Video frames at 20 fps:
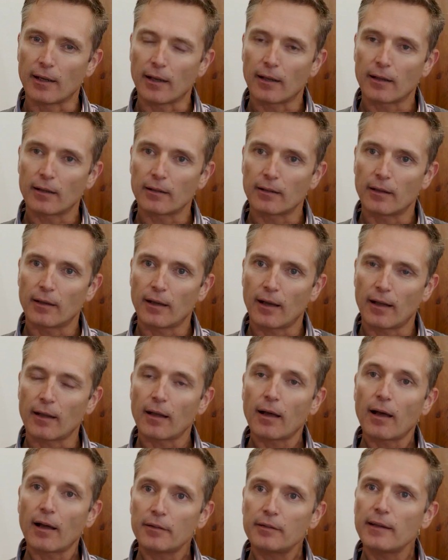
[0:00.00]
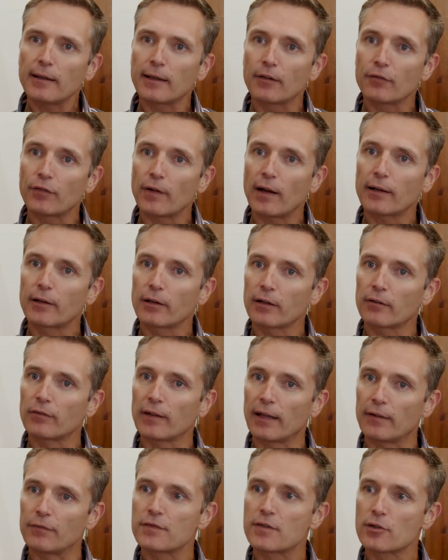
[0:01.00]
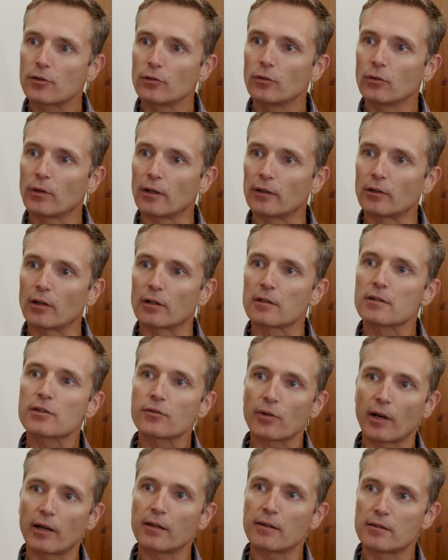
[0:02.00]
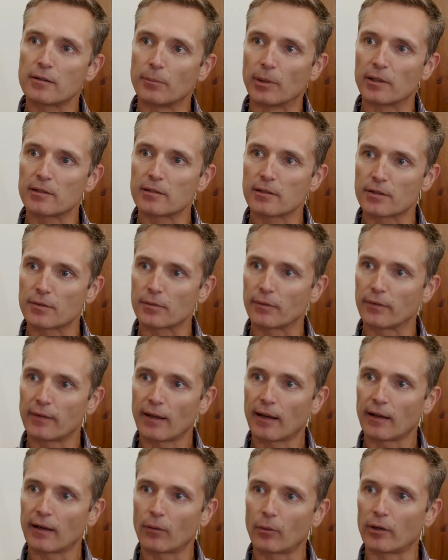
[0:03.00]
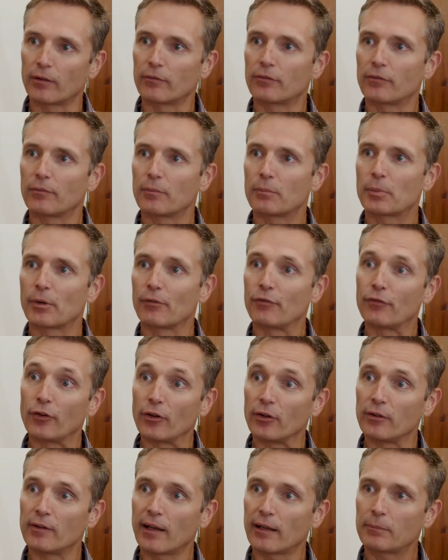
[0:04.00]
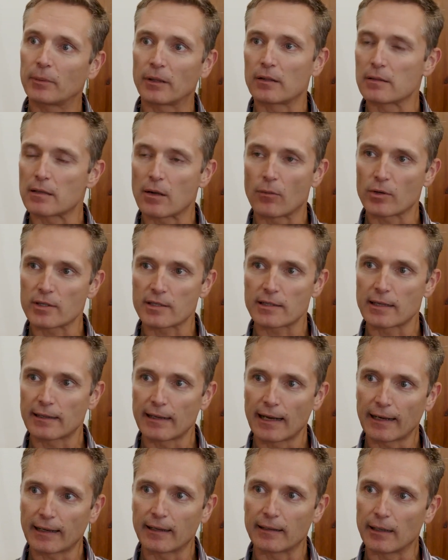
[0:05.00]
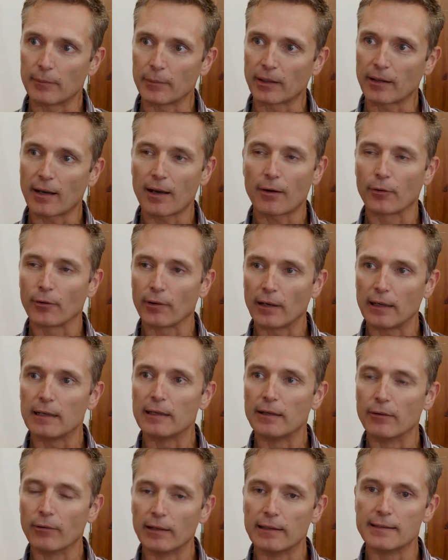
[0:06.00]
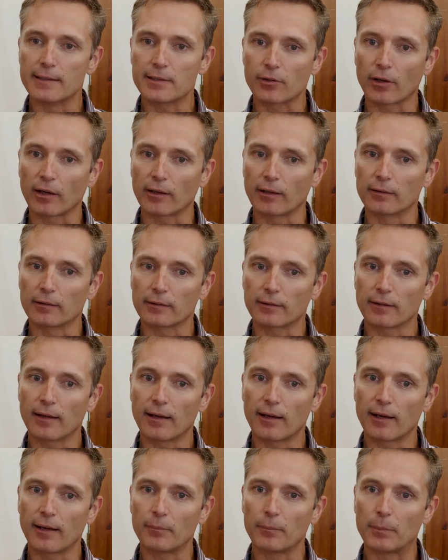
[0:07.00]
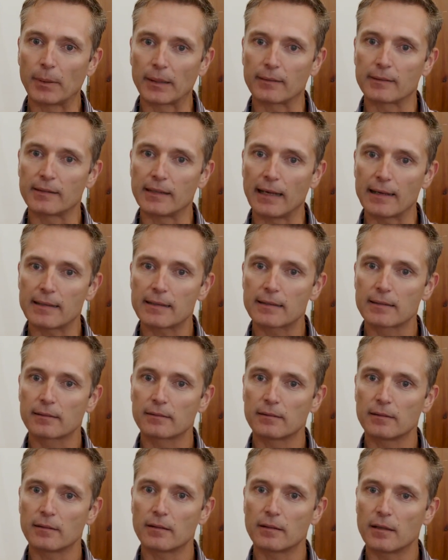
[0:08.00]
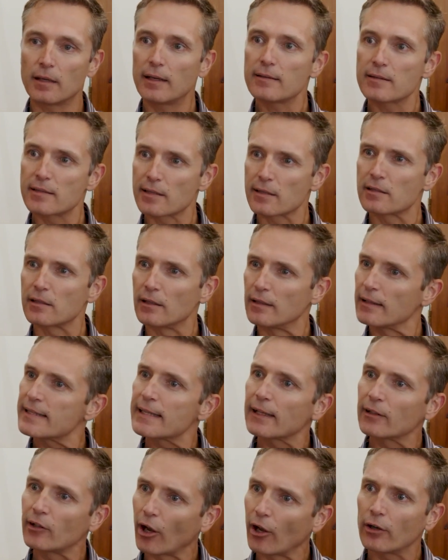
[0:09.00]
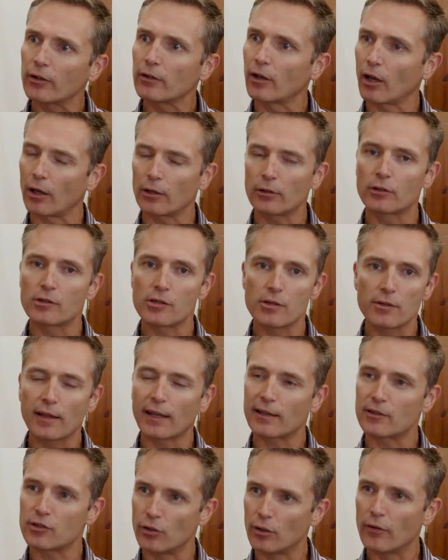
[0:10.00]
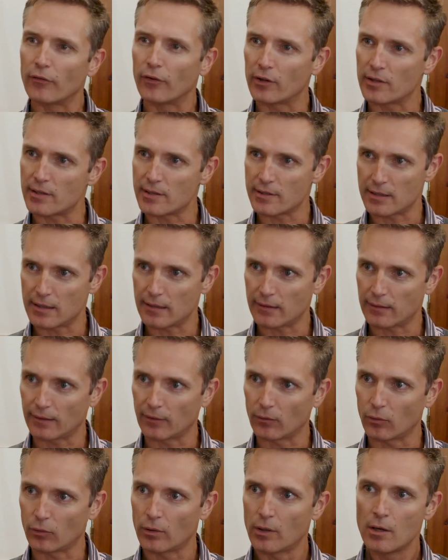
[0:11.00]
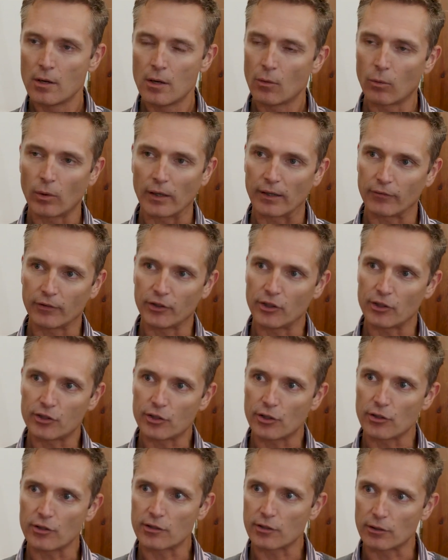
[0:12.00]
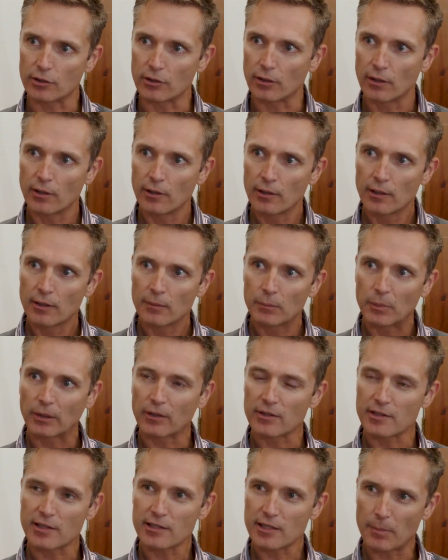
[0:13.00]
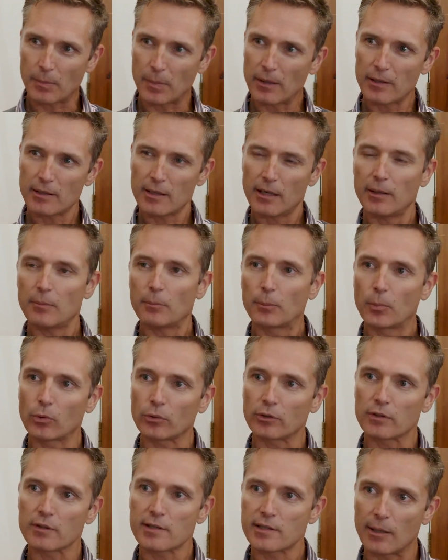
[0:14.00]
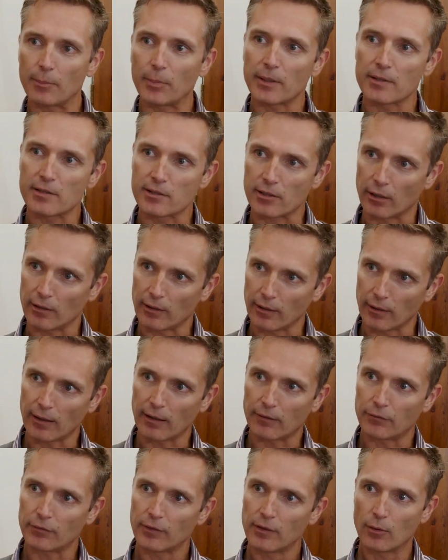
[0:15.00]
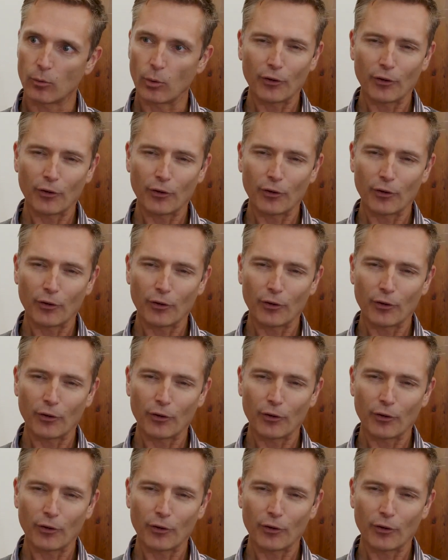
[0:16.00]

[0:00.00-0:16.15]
I, I, I, think if I could have left school and gone straight into business with that, I would have preferred that because I wasn't an academic. I okay. really, really struggled. Um, but yet he insisted. He said, "Go, go and do that university thing or whatever you choose to do, because it's an important stepping stone in life. Sure.